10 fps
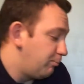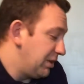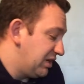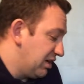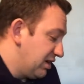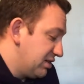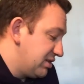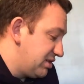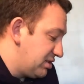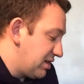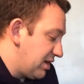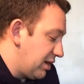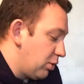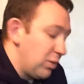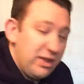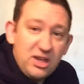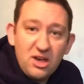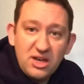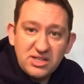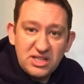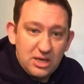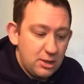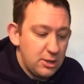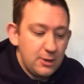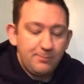because when they cast it,